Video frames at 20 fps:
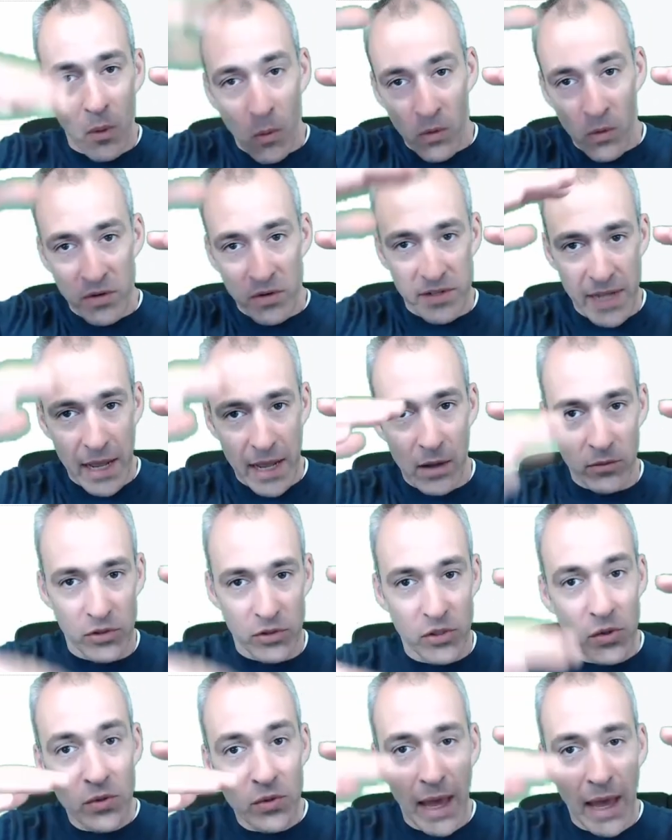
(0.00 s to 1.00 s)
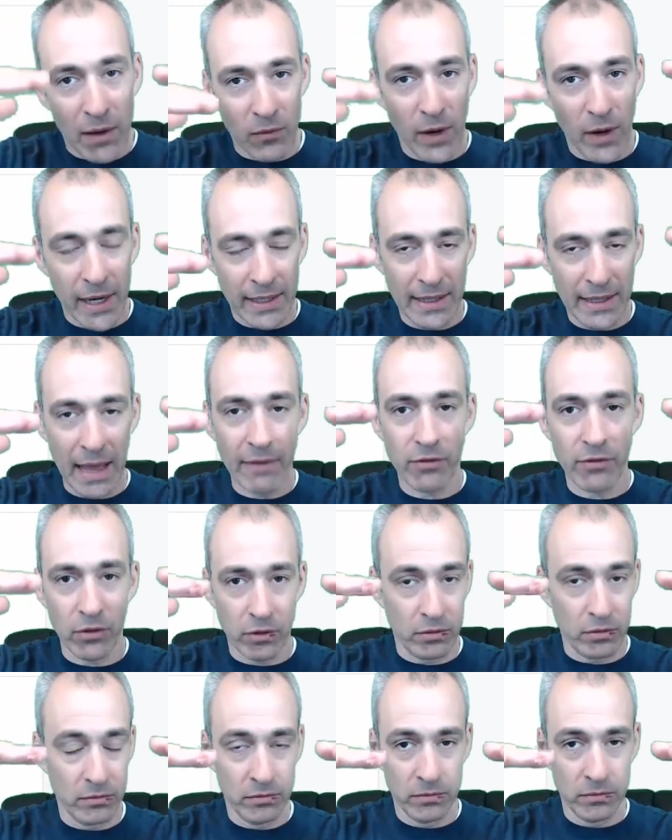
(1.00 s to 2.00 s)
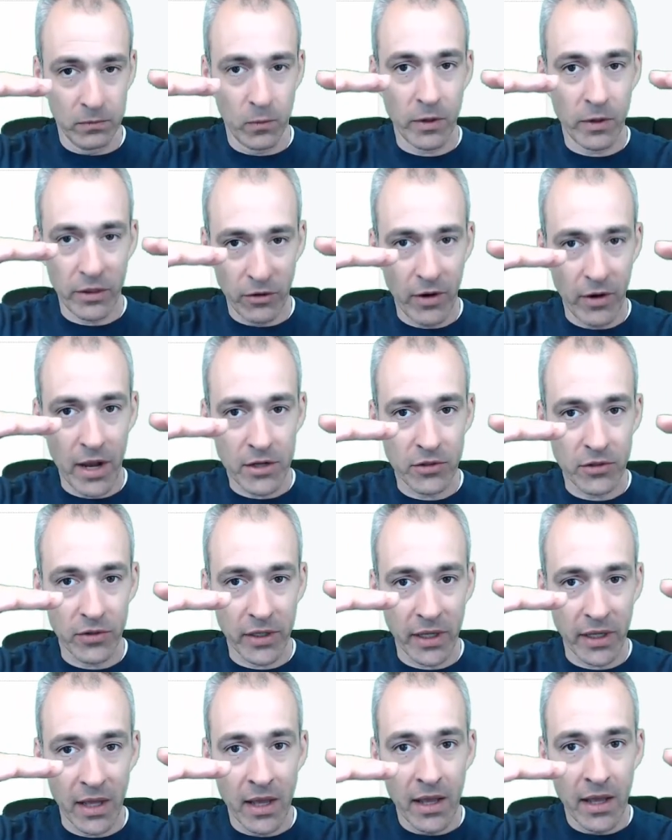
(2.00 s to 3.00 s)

or down to that right level with your entry.